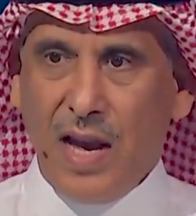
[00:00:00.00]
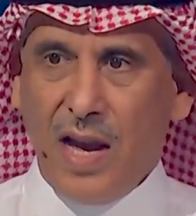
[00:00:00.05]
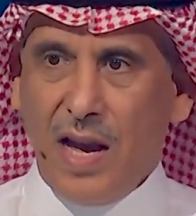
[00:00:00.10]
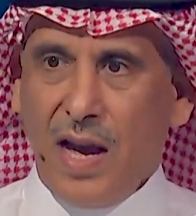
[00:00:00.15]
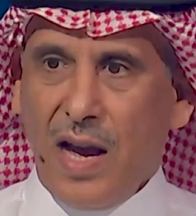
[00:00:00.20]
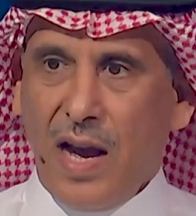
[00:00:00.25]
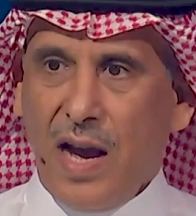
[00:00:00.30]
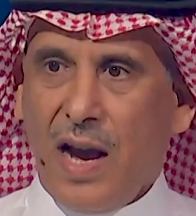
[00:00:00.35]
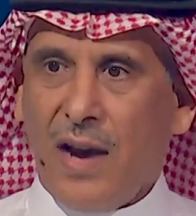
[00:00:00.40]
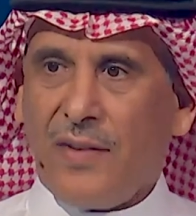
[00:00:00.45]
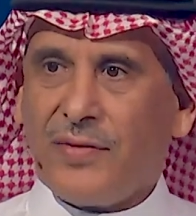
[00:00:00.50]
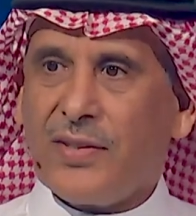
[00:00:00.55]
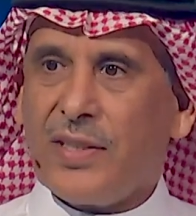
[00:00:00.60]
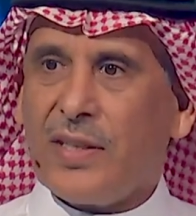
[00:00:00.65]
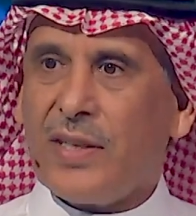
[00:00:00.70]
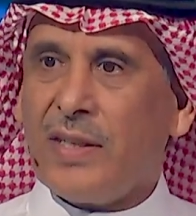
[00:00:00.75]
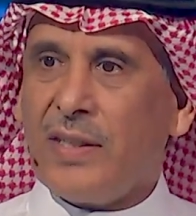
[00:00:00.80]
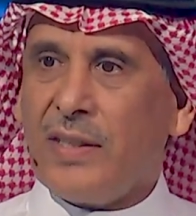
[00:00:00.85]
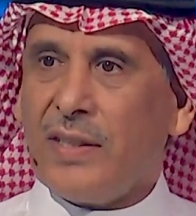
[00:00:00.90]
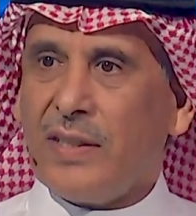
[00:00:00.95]

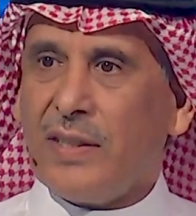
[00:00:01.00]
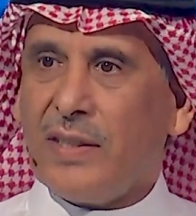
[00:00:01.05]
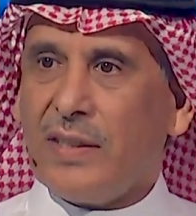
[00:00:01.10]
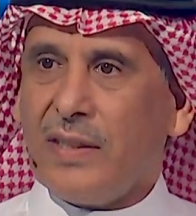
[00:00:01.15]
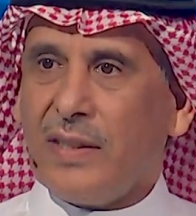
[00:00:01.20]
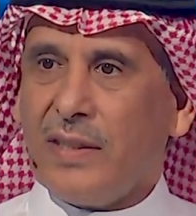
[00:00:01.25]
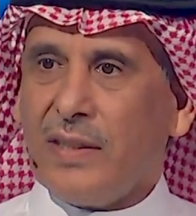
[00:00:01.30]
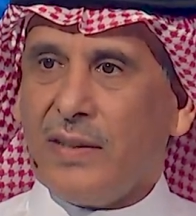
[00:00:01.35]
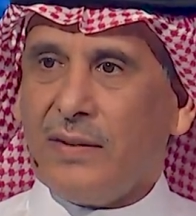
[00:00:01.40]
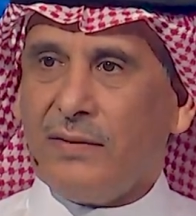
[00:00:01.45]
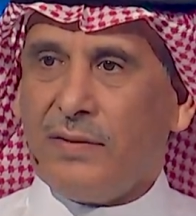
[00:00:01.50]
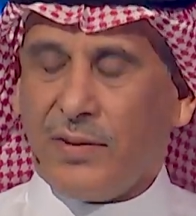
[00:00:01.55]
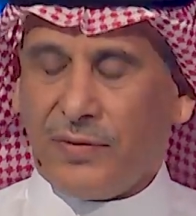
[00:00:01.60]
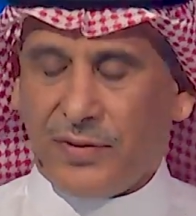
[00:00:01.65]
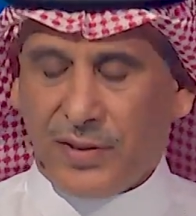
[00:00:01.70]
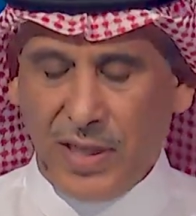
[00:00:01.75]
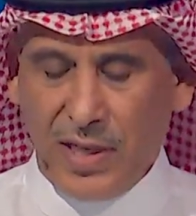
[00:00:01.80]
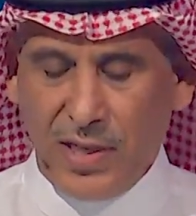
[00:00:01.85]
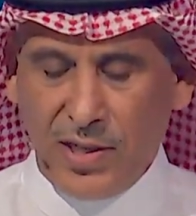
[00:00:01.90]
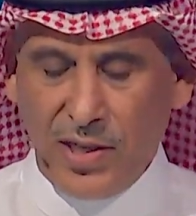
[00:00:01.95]
After
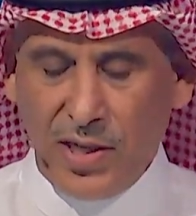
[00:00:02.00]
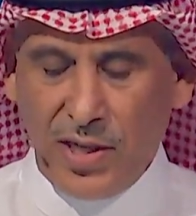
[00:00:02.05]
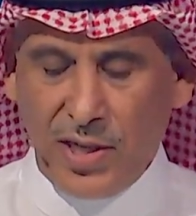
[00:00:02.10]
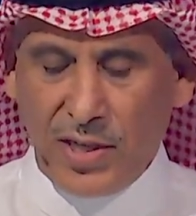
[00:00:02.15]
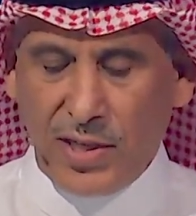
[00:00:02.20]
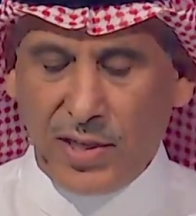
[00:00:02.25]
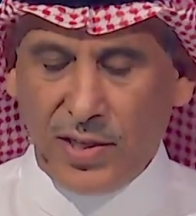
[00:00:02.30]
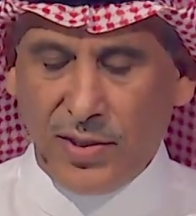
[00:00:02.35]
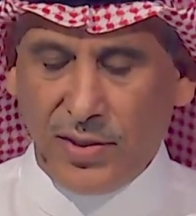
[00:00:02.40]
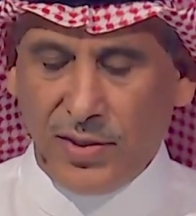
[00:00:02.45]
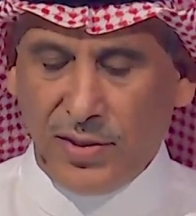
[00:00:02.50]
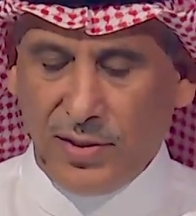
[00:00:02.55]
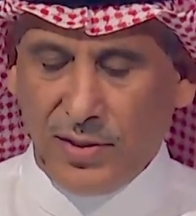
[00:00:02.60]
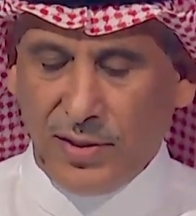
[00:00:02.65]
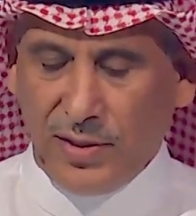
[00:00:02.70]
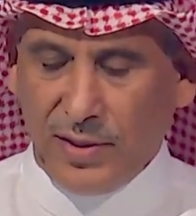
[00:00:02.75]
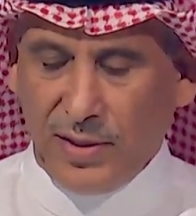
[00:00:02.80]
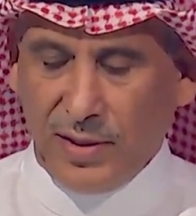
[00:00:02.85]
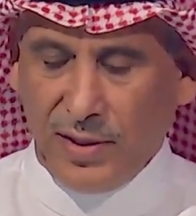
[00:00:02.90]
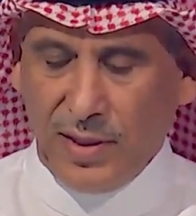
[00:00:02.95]
15 years
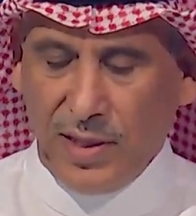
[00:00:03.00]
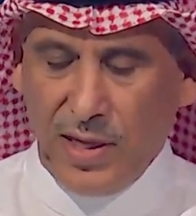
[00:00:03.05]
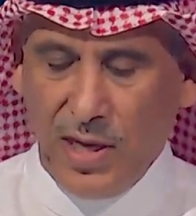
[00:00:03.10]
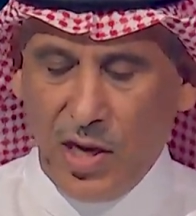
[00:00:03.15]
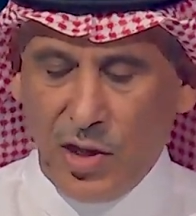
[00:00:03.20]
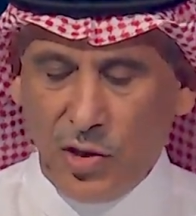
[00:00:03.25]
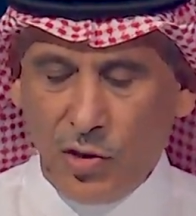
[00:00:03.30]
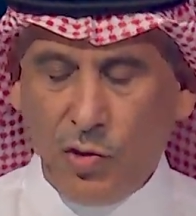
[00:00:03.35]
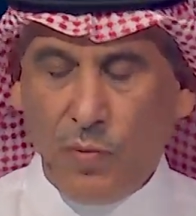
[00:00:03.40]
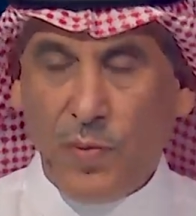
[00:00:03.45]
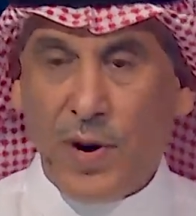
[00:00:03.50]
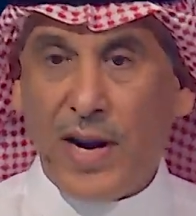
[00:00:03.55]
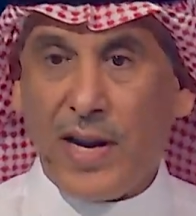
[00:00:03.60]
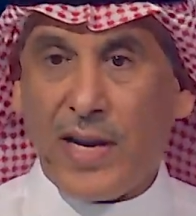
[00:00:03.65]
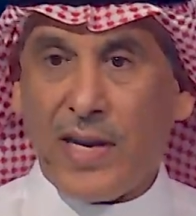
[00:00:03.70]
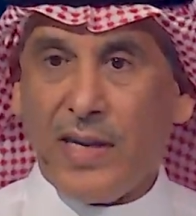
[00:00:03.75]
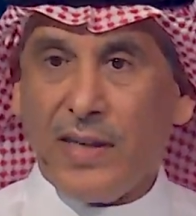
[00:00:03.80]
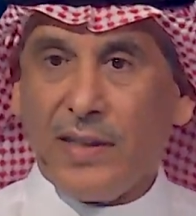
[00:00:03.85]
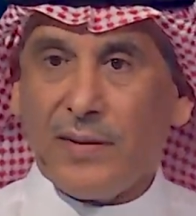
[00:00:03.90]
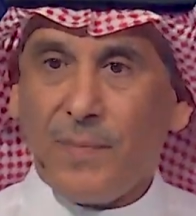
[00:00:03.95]
in
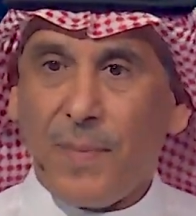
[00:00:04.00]
Dubai,